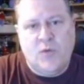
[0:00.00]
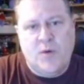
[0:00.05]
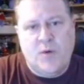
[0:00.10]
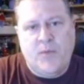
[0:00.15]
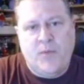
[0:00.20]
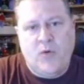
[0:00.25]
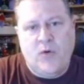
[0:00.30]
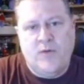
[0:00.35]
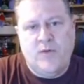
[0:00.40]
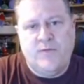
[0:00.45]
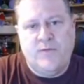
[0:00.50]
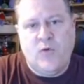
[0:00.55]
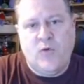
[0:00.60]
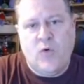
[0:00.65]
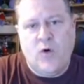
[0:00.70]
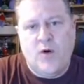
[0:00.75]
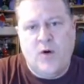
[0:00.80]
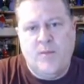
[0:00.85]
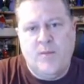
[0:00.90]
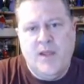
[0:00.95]
report
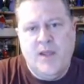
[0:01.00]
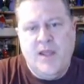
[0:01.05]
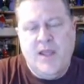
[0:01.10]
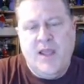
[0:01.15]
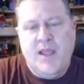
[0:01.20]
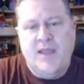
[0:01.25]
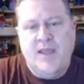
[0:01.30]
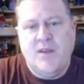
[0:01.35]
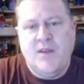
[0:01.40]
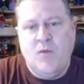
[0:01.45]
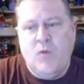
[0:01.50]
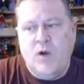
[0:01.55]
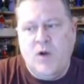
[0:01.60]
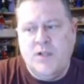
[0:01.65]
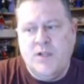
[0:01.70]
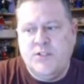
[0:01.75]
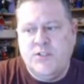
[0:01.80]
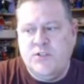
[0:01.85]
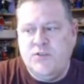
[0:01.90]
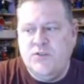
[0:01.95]
form and they
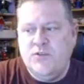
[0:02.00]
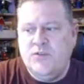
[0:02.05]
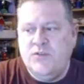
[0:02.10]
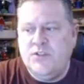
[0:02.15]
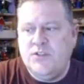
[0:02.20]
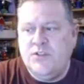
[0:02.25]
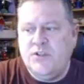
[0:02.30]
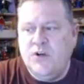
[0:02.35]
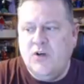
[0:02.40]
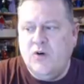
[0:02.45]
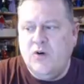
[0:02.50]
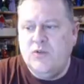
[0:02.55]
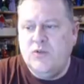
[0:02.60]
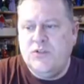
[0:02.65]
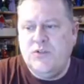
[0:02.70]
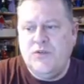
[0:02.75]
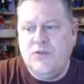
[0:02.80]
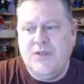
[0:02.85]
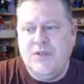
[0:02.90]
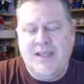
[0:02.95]
want you to go
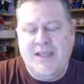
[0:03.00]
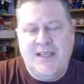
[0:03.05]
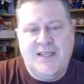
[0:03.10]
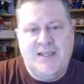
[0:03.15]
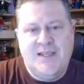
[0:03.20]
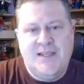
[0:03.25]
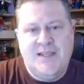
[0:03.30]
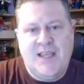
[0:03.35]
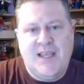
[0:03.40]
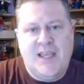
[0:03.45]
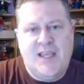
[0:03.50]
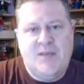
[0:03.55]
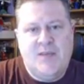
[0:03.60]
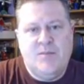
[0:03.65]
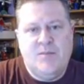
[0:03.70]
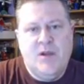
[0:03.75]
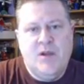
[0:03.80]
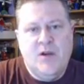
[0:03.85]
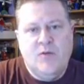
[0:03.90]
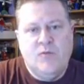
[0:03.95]
to the in
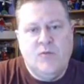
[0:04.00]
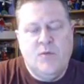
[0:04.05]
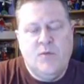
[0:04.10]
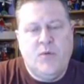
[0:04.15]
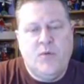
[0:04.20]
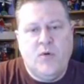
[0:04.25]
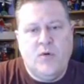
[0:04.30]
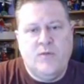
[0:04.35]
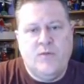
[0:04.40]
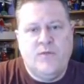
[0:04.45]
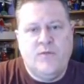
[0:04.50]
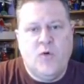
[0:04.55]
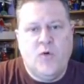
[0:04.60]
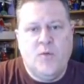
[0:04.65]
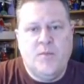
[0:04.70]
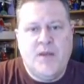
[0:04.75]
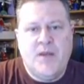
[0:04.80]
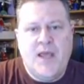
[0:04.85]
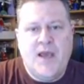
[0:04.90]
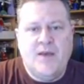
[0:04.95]
game report
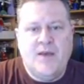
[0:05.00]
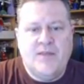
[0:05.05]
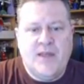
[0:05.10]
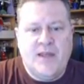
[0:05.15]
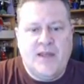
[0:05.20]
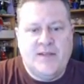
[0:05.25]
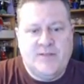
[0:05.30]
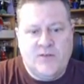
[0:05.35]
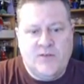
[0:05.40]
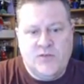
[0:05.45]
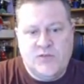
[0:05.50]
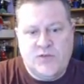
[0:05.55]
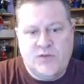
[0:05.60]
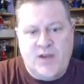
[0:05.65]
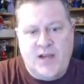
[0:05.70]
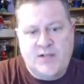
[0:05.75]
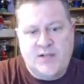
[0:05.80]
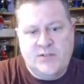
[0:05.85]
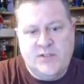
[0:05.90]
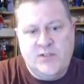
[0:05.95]
form now that those are
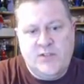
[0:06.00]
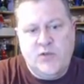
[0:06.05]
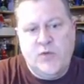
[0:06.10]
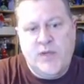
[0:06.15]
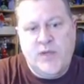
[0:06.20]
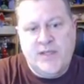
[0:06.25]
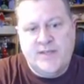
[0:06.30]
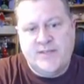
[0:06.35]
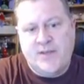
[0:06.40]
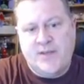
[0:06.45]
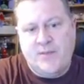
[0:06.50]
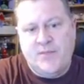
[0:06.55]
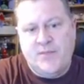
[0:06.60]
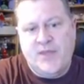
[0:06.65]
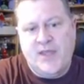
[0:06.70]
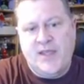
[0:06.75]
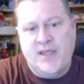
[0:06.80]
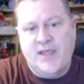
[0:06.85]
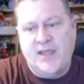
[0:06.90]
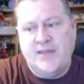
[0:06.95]
actually doing
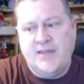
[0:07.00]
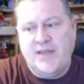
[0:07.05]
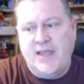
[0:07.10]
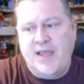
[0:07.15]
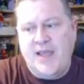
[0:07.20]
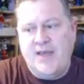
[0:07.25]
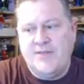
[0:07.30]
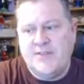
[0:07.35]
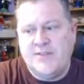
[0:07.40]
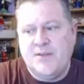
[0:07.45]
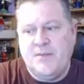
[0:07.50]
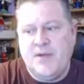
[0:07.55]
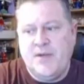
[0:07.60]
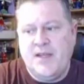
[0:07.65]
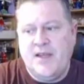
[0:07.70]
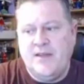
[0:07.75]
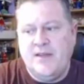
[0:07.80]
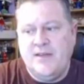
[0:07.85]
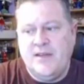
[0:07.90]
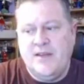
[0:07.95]
something and they have
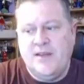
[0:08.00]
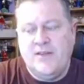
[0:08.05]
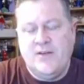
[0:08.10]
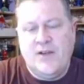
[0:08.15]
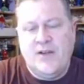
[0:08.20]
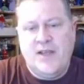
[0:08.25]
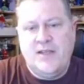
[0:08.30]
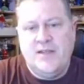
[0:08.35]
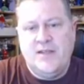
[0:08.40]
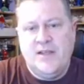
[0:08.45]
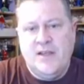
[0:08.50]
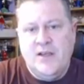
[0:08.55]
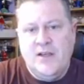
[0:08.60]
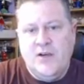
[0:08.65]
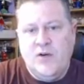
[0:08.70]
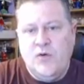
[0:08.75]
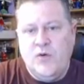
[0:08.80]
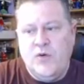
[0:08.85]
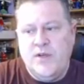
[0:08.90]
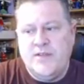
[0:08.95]
somebody on the other end
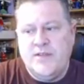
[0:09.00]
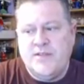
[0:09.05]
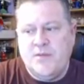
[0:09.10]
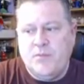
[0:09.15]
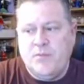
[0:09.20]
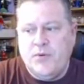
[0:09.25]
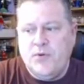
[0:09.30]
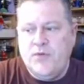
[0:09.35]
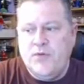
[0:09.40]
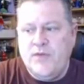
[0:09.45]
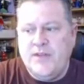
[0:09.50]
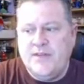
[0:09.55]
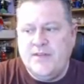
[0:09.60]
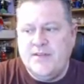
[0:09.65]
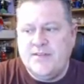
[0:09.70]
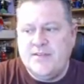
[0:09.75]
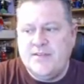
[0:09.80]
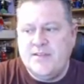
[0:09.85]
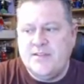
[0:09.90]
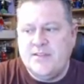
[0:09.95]
who is improving the
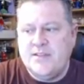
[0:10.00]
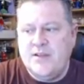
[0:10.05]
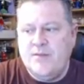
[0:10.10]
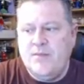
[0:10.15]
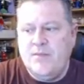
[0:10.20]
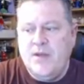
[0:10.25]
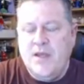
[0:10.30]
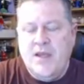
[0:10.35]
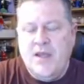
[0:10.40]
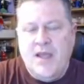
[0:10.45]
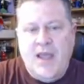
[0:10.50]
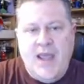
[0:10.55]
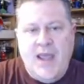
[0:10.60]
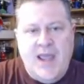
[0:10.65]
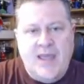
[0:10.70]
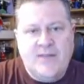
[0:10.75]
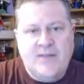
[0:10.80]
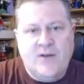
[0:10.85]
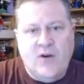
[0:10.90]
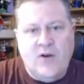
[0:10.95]
system.
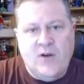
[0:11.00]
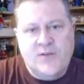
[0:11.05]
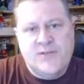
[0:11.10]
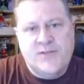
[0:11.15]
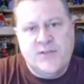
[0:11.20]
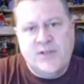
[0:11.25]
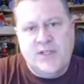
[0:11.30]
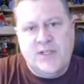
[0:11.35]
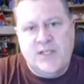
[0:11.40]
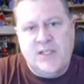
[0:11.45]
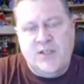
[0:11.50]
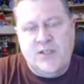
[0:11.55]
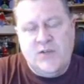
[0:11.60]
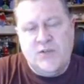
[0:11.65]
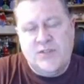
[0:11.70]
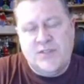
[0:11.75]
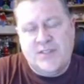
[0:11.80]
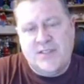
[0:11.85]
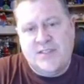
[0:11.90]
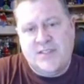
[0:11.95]
And they're also going to
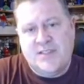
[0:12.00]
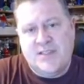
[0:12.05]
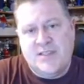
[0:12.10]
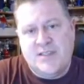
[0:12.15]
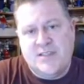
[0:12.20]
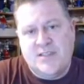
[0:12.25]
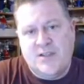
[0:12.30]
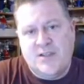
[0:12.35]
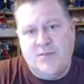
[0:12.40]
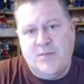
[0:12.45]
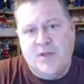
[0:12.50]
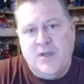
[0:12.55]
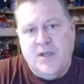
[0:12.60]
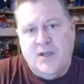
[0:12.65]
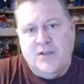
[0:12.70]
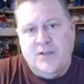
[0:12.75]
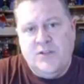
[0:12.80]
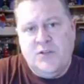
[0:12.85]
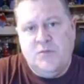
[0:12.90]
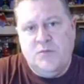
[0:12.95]
use this system
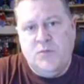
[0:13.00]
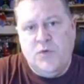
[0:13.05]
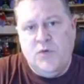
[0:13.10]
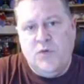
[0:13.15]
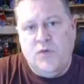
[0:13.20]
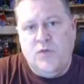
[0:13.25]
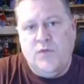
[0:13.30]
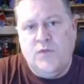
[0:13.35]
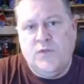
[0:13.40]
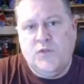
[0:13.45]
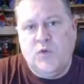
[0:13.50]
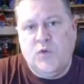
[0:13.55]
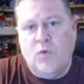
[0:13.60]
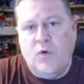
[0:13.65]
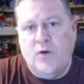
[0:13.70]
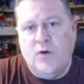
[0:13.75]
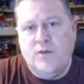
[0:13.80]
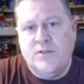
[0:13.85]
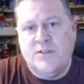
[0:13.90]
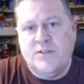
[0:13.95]
to move
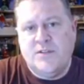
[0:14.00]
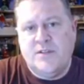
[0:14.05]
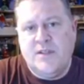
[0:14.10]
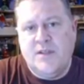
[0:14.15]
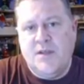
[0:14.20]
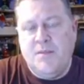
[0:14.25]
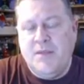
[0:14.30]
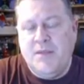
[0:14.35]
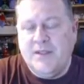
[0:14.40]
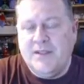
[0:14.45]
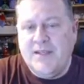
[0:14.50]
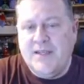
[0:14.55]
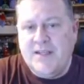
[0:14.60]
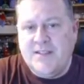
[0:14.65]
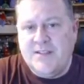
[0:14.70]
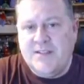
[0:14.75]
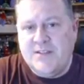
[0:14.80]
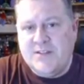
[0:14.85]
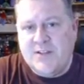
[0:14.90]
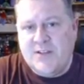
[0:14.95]
towards the ability
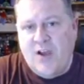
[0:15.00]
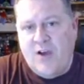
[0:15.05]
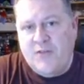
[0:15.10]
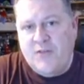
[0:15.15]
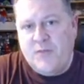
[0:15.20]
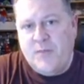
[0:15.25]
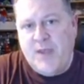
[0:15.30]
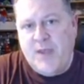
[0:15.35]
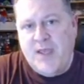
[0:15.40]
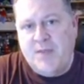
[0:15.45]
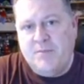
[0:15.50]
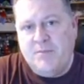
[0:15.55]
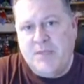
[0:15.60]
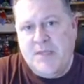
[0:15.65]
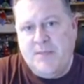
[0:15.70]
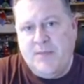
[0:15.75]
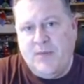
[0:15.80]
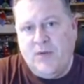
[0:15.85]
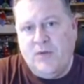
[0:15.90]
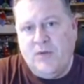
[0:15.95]
to soft ban
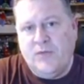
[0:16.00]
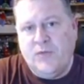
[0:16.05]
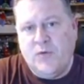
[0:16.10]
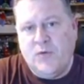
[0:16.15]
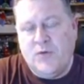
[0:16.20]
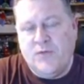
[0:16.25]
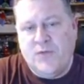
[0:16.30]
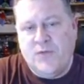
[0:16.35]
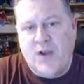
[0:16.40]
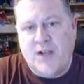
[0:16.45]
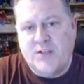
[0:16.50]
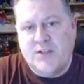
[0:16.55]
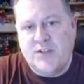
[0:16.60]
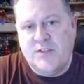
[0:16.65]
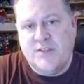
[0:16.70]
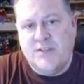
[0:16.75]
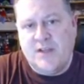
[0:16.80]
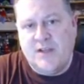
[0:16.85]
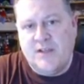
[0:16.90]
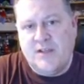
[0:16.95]
people for
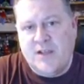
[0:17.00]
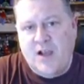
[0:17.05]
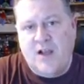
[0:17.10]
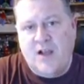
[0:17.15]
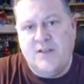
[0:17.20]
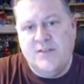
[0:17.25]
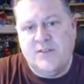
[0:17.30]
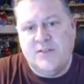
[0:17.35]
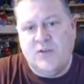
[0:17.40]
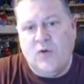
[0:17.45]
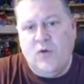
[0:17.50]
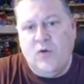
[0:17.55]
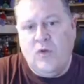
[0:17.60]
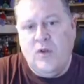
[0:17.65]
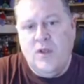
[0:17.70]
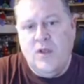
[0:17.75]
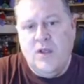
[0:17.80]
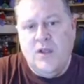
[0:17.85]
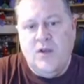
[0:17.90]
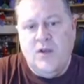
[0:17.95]
infractions on console,
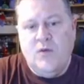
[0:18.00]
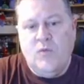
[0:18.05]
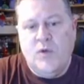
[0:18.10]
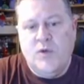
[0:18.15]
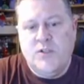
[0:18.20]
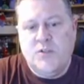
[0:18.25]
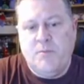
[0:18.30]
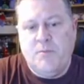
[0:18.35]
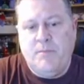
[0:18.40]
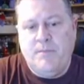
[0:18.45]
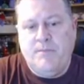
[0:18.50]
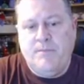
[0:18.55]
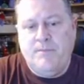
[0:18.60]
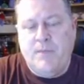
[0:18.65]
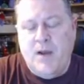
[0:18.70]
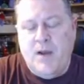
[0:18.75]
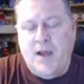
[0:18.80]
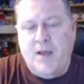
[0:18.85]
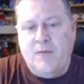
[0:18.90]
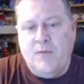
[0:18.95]
which
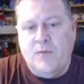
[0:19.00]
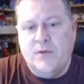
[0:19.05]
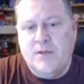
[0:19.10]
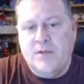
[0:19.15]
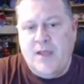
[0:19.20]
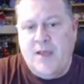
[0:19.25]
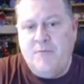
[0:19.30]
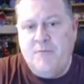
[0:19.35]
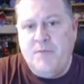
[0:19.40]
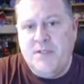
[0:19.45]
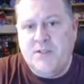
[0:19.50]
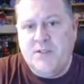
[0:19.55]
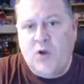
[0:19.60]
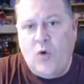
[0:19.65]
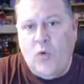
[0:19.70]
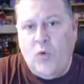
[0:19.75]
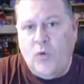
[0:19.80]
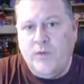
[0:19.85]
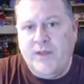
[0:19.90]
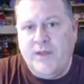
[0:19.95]
I have been
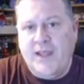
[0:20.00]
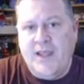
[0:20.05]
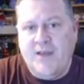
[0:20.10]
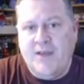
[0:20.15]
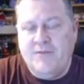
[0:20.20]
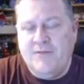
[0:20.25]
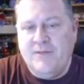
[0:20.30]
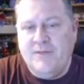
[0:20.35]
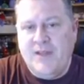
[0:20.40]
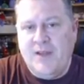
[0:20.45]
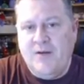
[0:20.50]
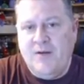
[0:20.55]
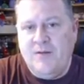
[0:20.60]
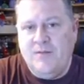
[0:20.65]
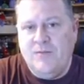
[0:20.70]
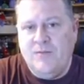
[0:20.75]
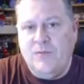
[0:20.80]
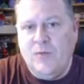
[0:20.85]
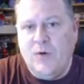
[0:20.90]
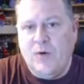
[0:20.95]
told they have they
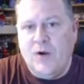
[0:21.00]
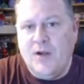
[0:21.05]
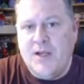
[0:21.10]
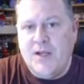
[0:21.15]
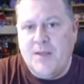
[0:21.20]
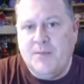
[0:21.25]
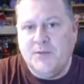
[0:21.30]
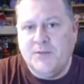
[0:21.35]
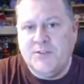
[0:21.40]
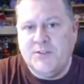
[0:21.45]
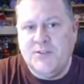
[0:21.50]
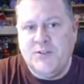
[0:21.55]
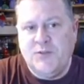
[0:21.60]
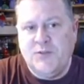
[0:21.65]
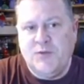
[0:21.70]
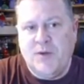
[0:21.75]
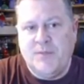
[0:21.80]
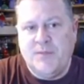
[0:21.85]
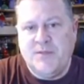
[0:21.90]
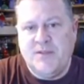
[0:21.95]
were unable to
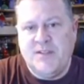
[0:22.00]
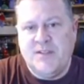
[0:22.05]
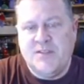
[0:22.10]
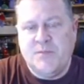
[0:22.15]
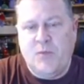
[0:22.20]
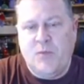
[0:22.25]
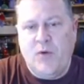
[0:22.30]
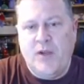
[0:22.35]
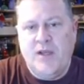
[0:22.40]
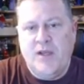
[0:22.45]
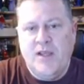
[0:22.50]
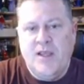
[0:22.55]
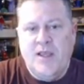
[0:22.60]
do up to this point.